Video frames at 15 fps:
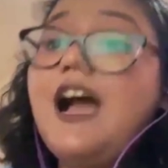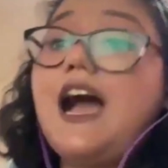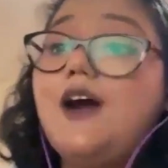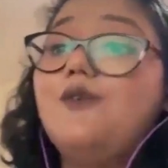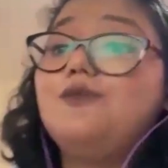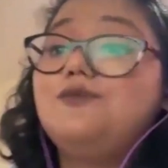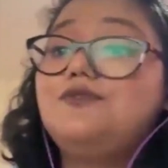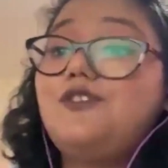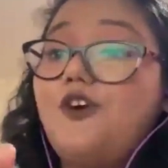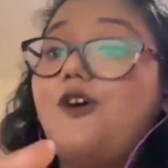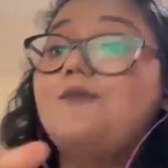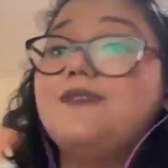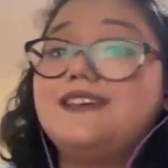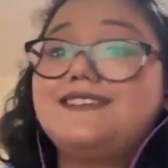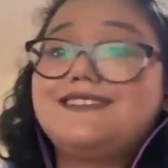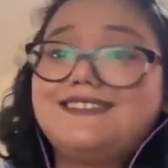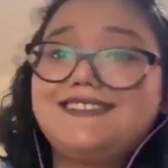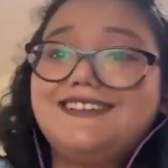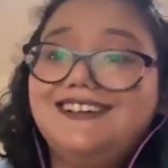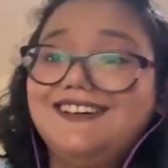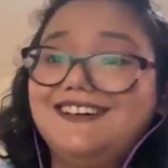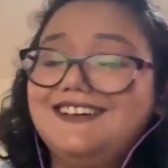how comics
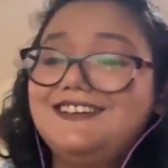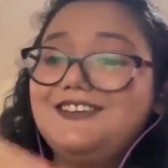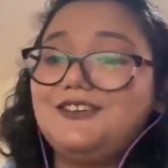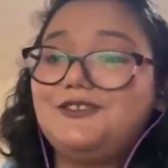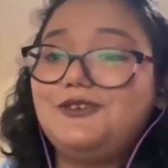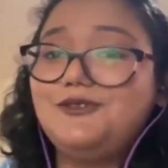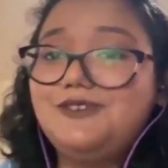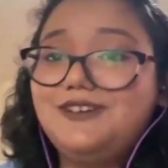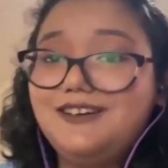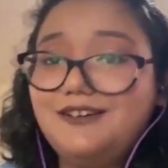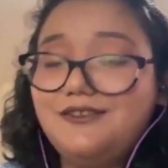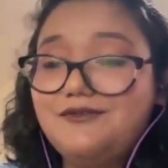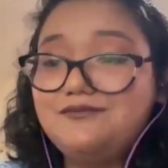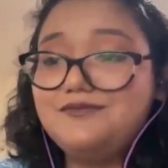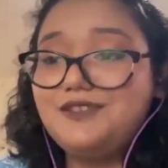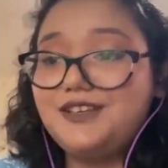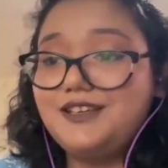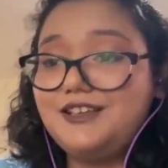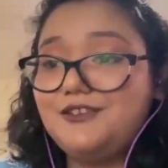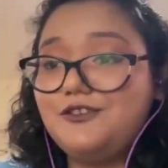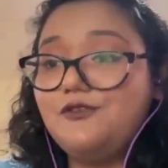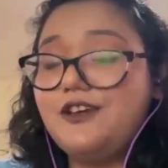
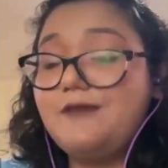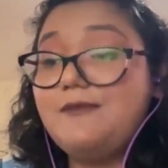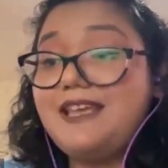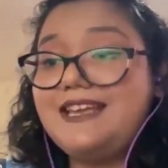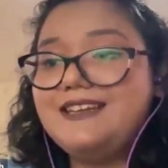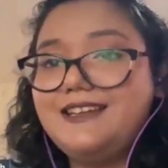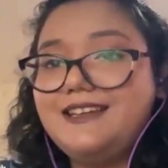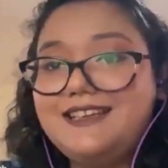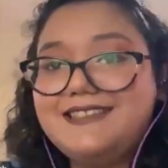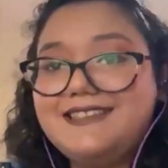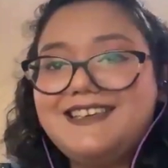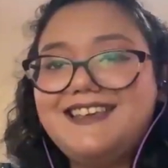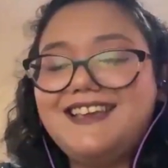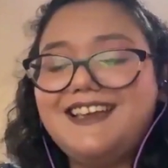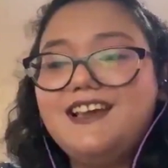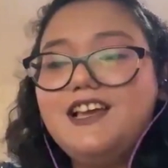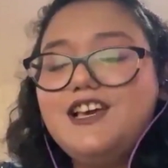were made in ACK.